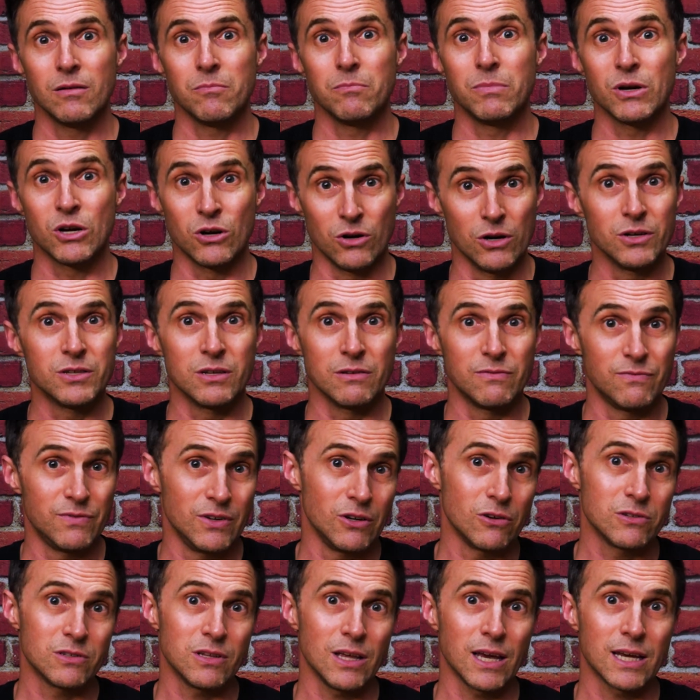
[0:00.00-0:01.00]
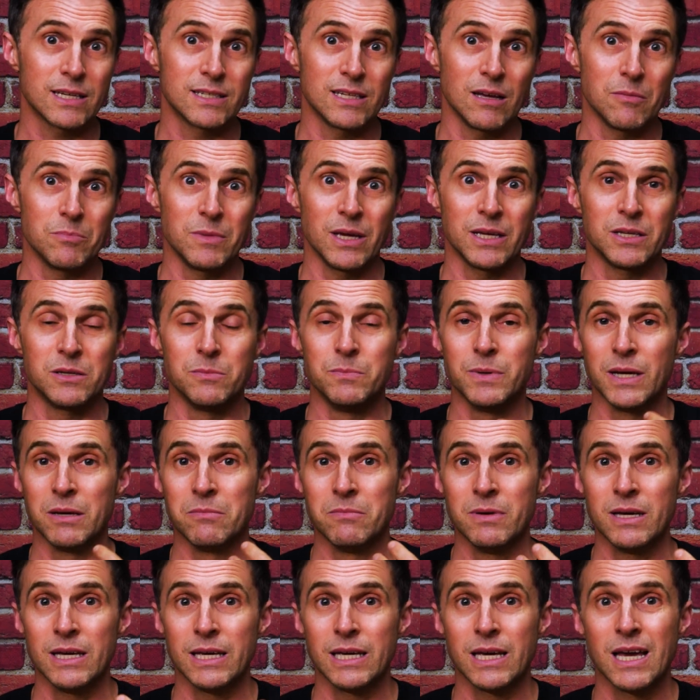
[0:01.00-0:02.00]
because it feels like something to be
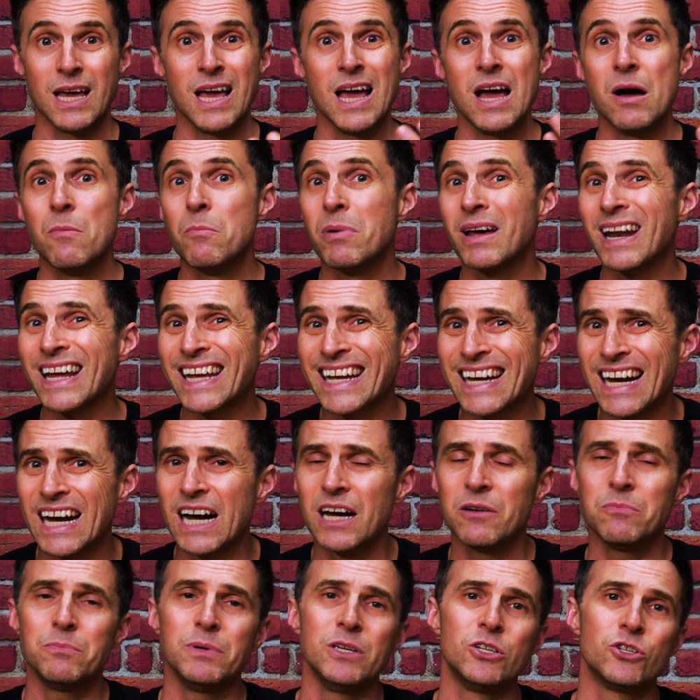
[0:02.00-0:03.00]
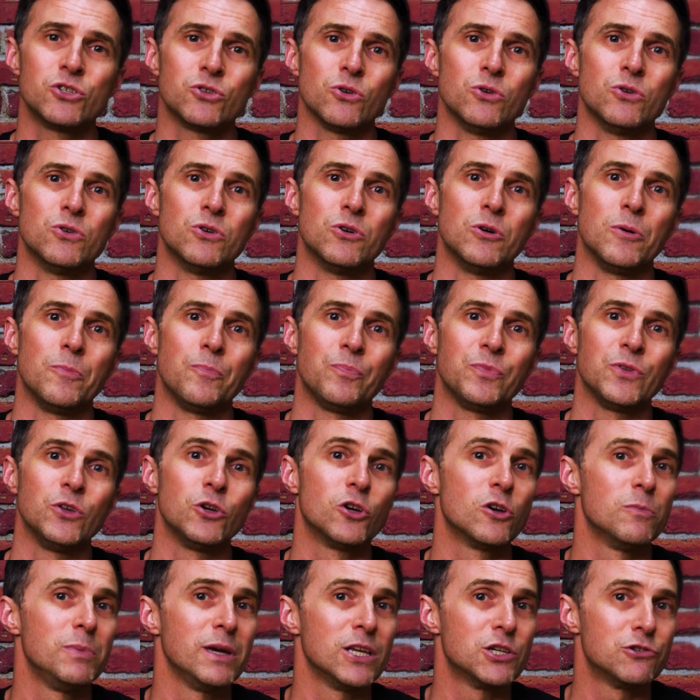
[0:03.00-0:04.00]
me, but I can't be sure.
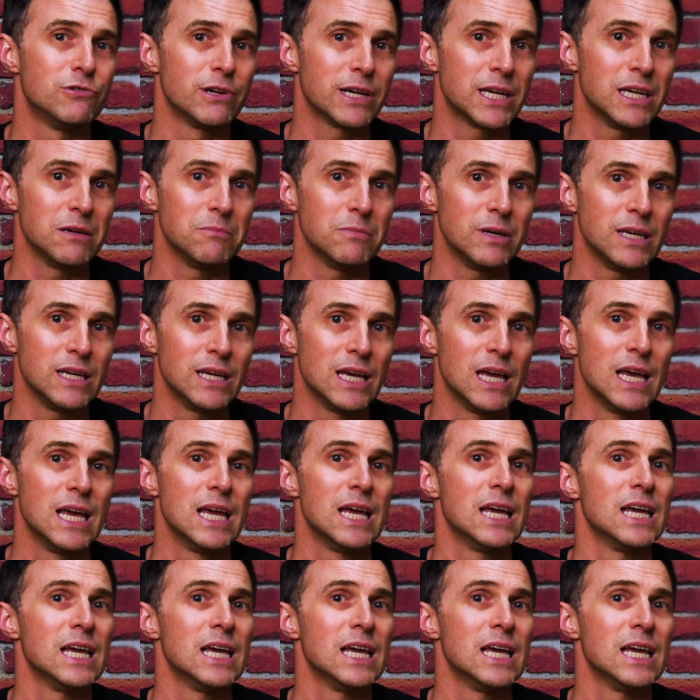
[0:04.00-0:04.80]
You could be tricking me